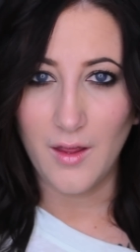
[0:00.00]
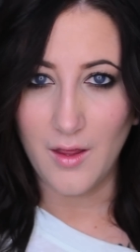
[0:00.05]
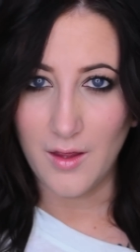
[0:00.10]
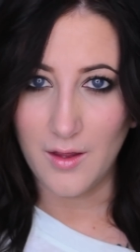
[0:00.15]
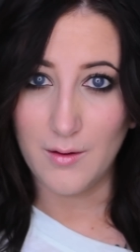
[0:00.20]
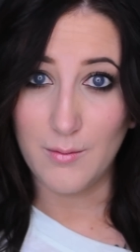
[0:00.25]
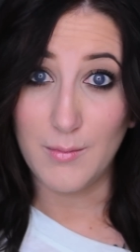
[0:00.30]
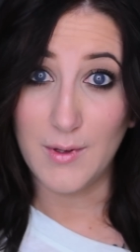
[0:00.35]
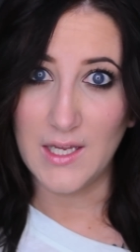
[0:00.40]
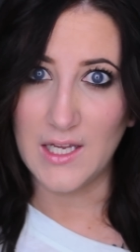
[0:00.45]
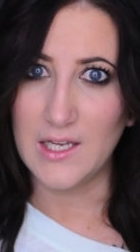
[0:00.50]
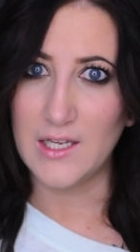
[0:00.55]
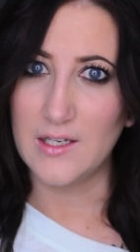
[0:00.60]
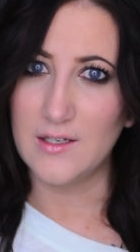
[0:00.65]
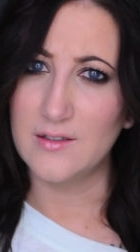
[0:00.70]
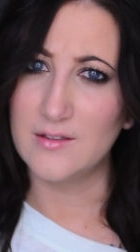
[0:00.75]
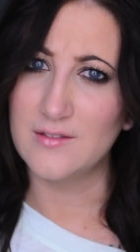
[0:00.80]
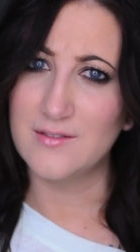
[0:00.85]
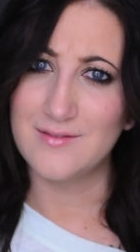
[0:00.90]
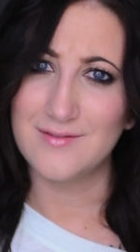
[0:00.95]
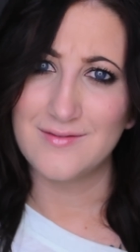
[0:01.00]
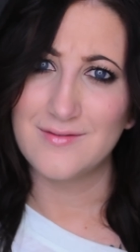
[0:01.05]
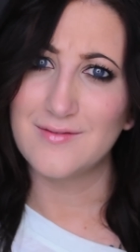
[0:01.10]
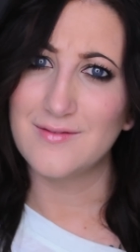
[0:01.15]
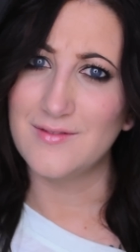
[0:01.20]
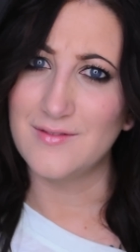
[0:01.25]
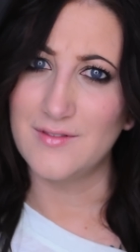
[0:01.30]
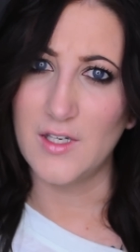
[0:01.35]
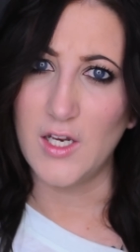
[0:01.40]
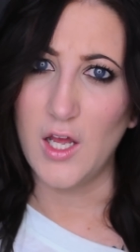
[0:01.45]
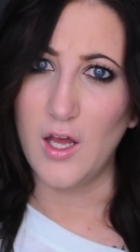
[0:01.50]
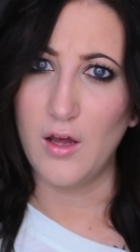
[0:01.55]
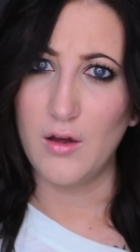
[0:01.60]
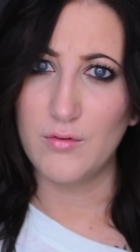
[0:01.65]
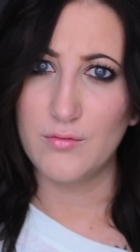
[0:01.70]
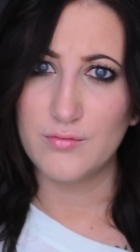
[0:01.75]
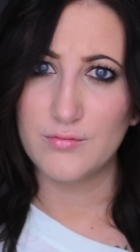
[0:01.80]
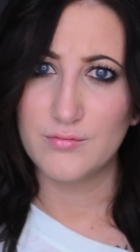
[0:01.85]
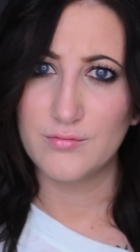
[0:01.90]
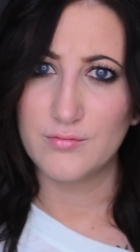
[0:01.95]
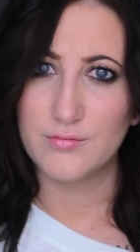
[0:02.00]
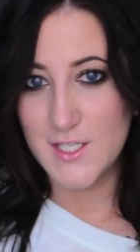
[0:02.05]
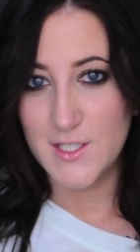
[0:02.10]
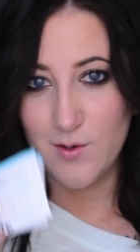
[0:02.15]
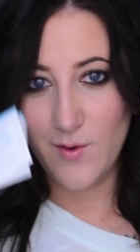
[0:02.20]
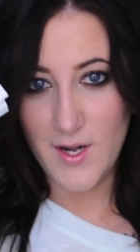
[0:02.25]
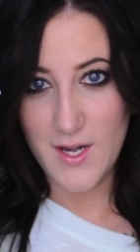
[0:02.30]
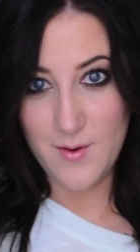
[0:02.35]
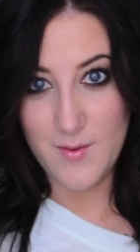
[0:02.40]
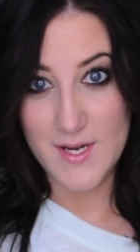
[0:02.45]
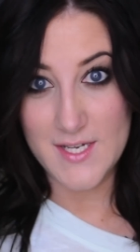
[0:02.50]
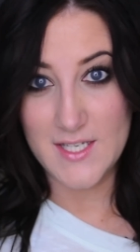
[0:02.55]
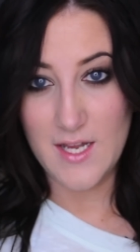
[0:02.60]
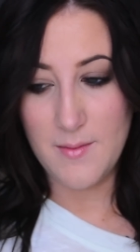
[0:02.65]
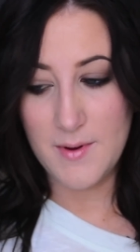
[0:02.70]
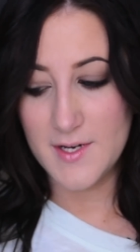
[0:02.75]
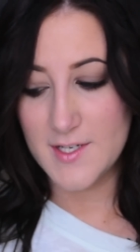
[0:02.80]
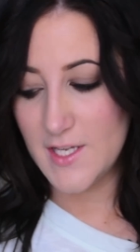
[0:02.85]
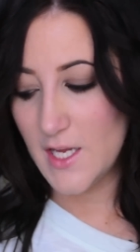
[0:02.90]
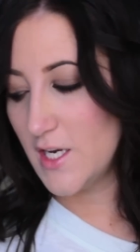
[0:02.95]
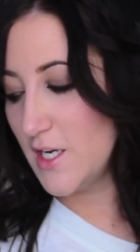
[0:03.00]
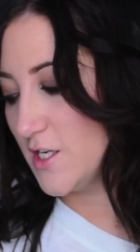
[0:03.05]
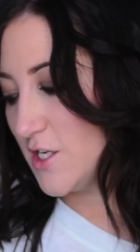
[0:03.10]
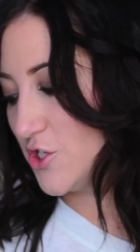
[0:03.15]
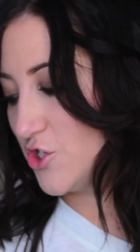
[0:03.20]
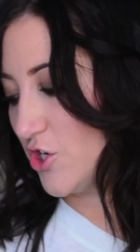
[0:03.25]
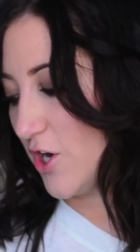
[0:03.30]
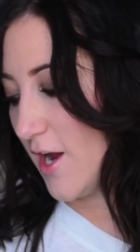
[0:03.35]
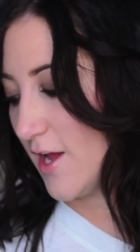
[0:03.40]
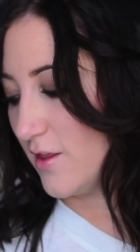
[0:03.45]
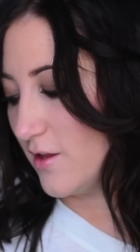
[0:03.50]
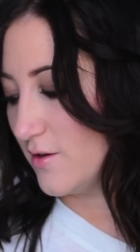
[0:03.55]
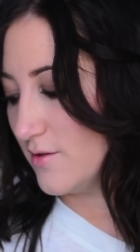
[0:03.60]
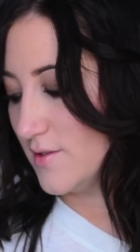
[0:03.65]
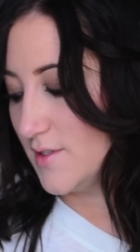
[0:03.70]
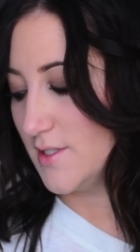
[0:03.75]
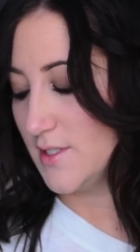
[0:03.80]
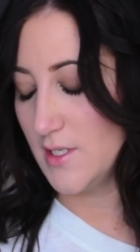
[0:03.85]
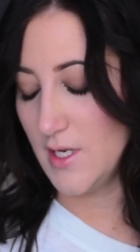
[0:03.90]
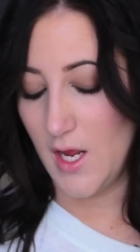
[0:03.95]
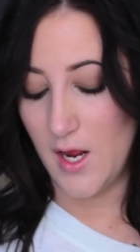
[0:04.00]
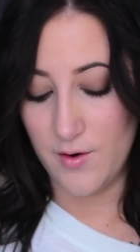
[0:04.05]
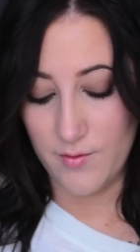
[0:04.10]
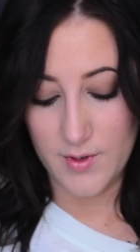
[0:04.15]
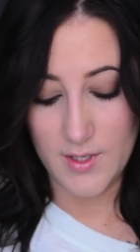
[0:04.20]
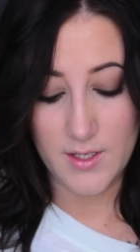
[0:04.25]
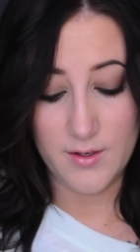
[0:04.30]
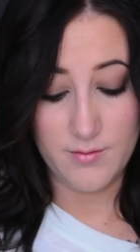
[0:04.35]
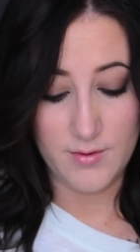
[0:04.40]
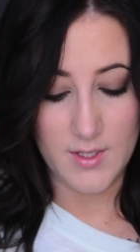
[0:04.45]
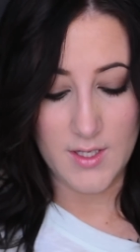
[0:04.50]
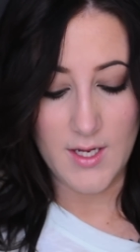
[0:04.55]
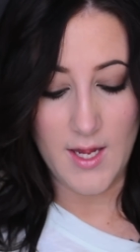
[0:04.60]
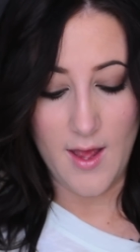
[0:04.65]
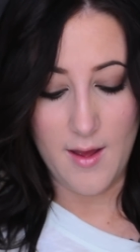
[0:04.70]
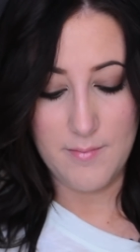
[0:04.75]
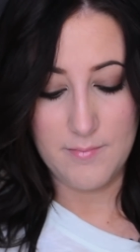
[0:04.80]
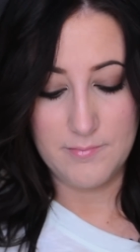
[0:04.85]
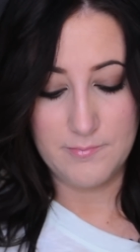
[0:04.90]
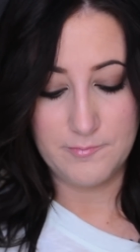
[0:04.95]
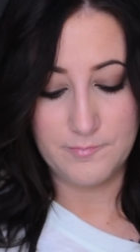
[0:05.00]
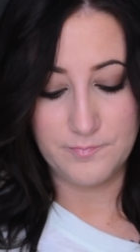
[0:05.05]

I mean, no. So anyways, I'm excited to try those. I really, really am.